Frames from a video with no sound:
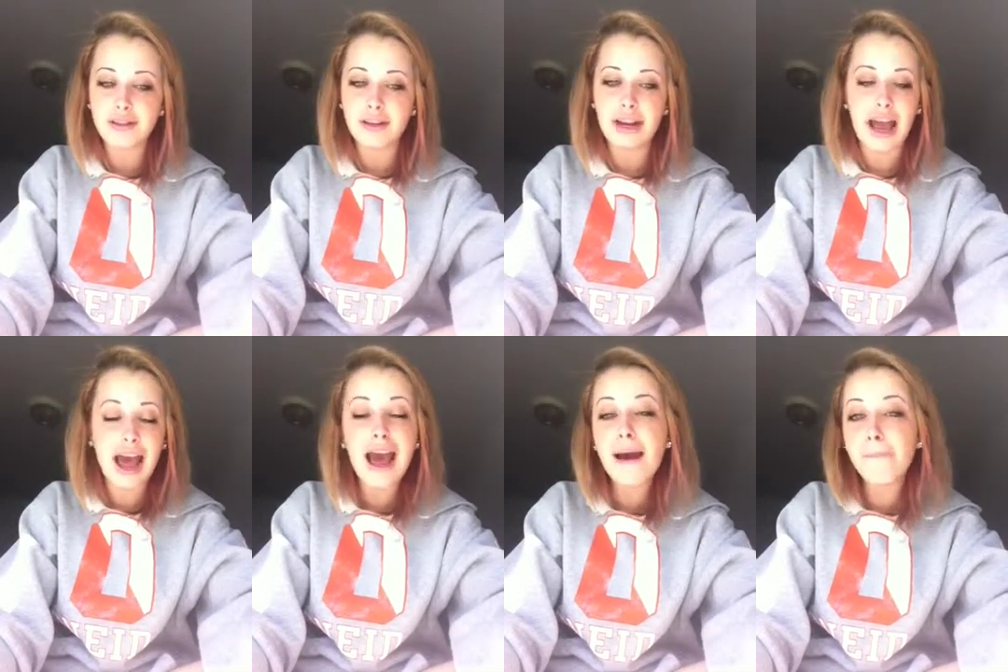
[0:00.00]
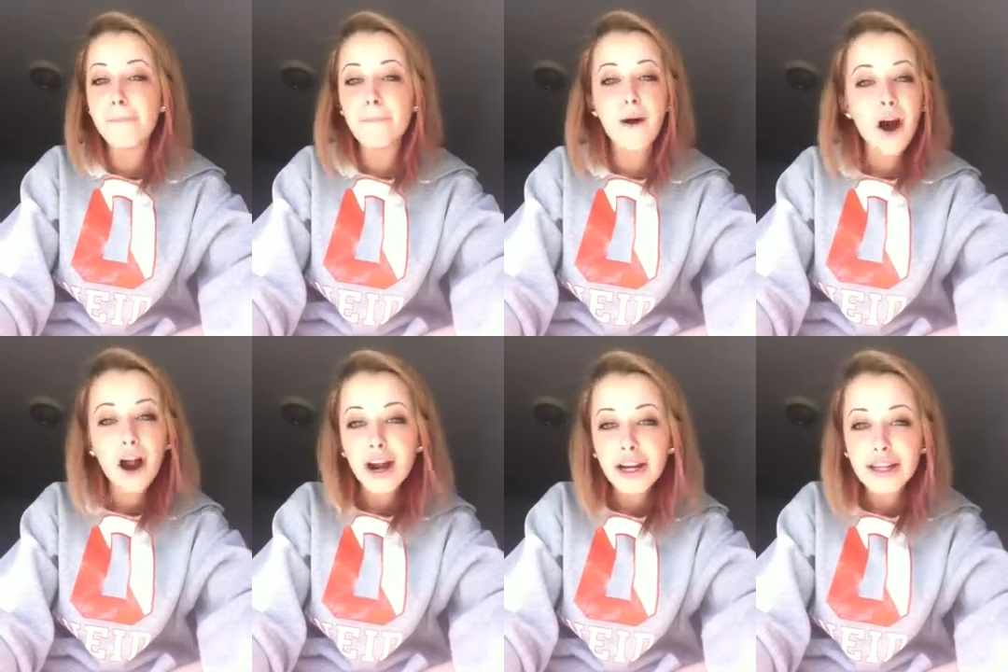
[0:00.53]
not
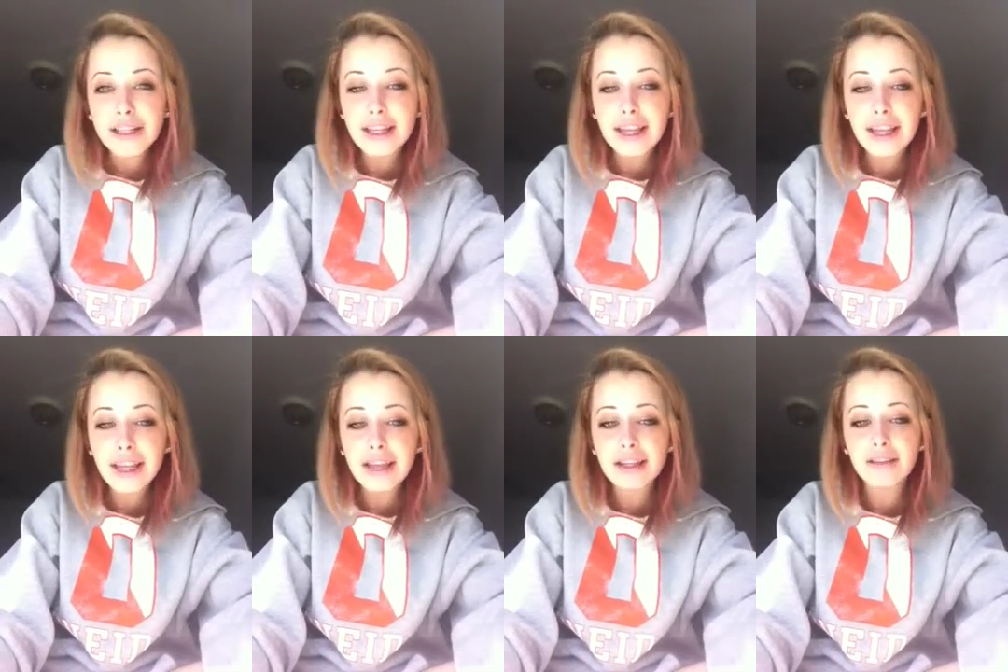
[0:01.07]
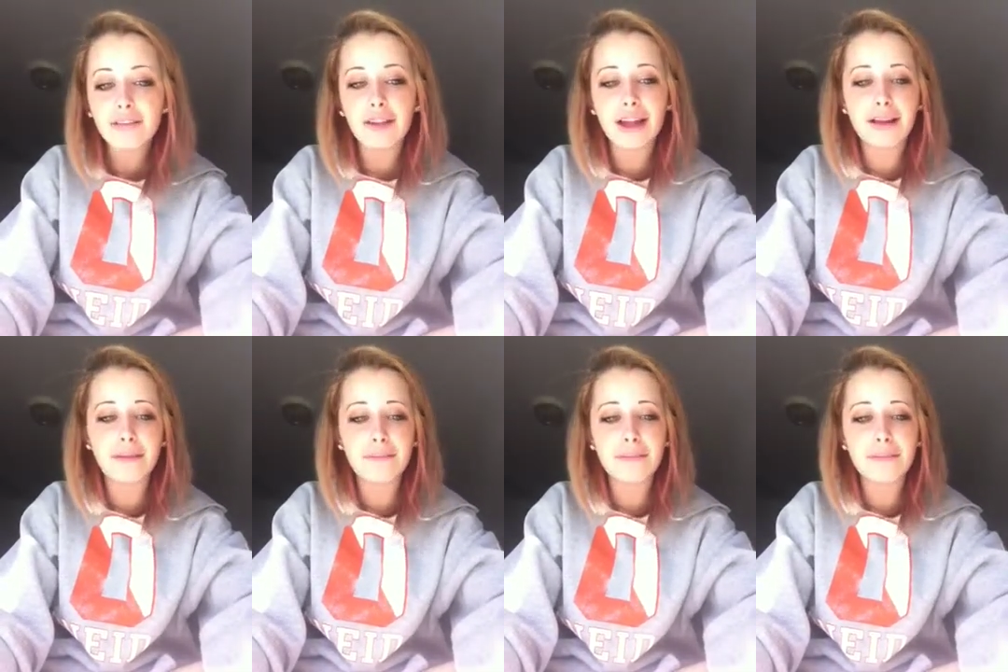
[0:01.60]
partying, like,